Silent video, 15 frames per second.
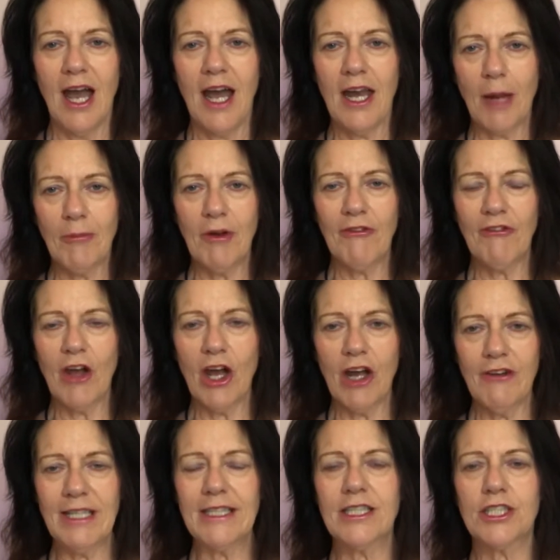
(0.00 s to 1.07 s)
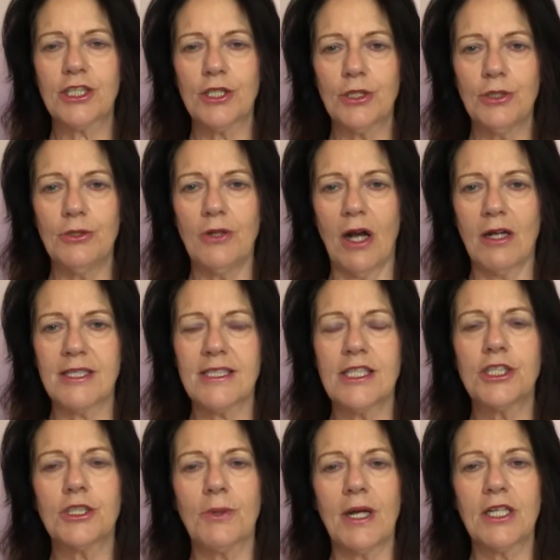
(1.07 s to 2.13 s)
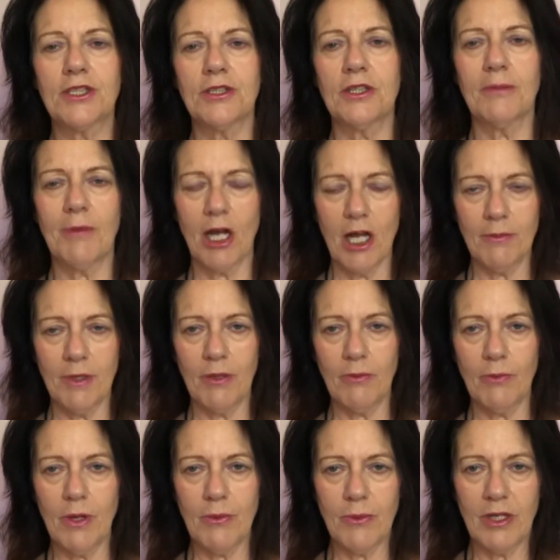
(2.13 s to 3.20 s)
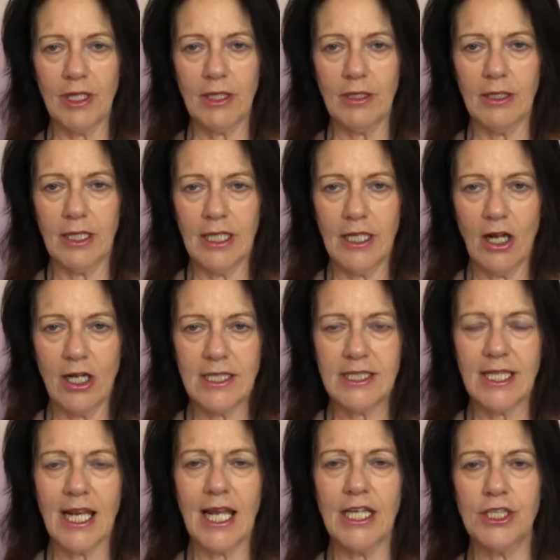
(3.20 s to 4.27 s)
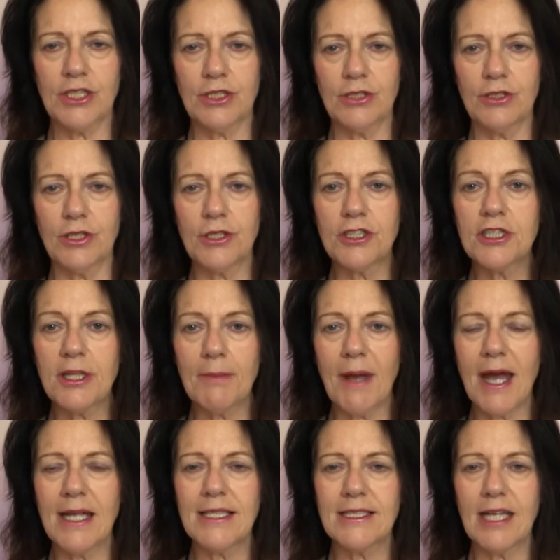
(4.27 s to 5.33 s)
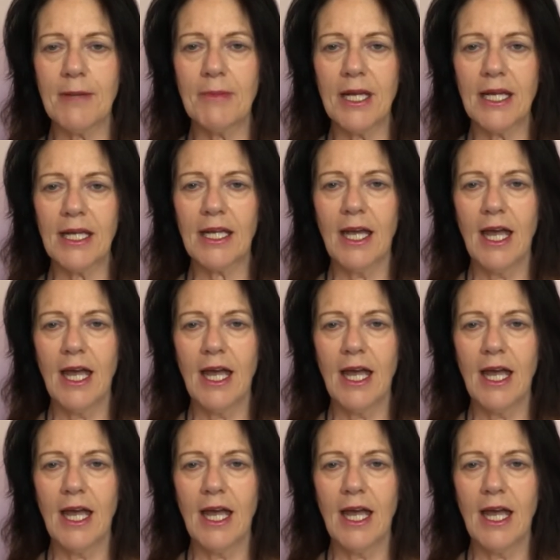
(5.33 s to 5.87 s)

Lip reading: And I'm referring to our situation at the moment when we're in isolation due to the pandemic.